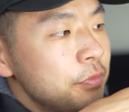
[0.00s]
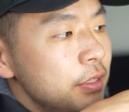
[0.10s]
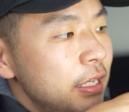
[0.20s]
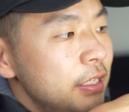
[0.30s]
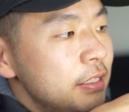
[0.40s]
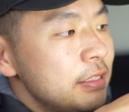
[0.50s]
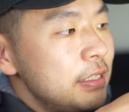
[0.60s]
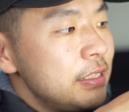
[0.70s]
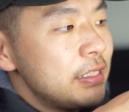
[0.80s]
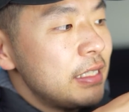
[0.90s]
that
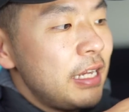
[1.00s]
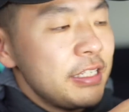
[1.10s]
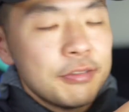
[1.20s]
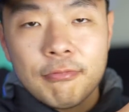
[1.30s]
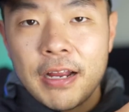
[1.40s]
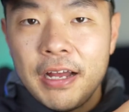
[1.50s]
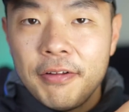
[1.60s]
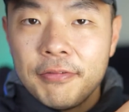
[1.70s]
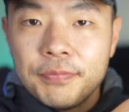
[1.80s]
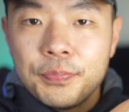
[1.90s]
slides
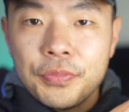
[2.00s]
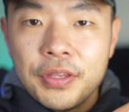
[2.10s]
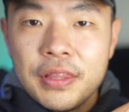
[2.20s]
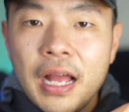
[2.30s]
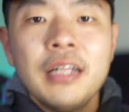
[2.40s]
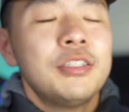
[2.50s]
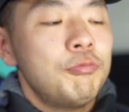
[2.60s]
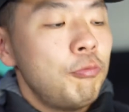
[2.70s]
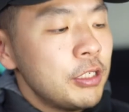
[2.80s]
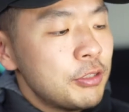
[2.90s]
around.
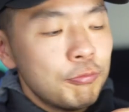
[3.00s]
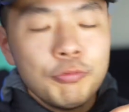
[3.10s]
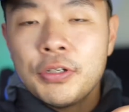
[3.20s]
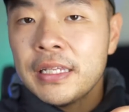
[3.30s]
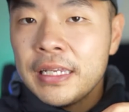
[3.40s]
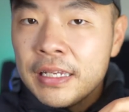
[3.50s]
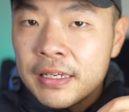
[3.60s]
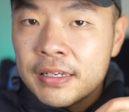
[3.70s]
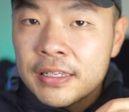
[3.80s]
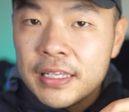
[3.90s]
That's what's really
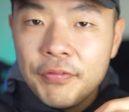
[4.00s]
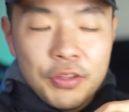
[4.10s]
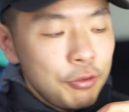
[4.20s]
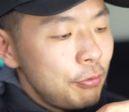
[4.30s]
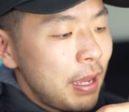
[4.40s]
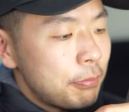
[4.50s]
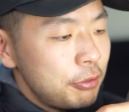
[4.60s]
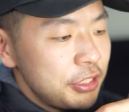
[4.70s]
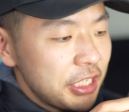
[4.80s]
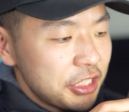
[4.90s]
giving you that
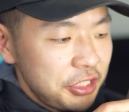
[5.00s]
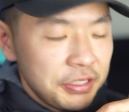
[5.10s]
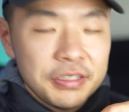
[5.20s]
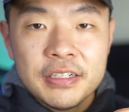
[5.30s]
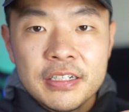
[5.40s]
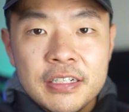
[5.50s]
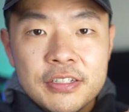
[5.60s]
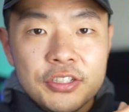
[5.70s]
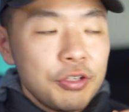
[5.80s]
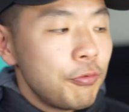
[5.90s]
protection.
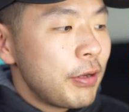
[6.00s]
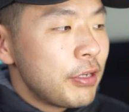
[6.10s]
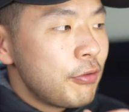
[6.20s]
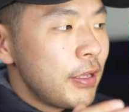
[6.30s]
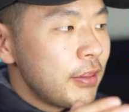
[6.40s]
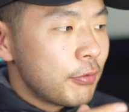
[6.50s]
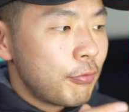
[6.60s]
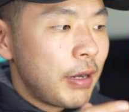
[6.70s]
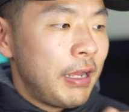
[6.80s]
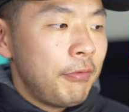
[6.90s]
So when you hit the
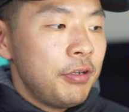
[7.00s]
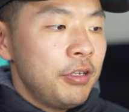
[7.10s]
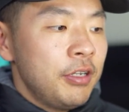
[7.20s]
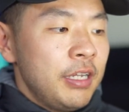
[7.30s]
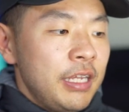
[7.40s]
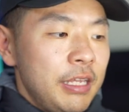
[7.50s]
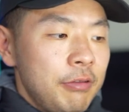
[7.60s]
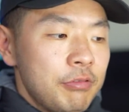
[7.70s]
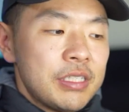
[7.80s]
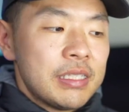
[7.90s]
ground, it
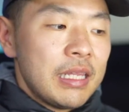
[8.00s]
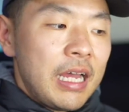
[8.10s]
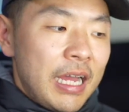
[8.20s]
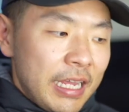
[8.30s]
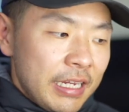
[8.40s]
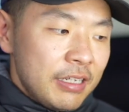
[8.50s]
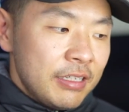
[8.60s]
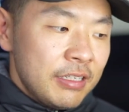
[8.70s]
will slide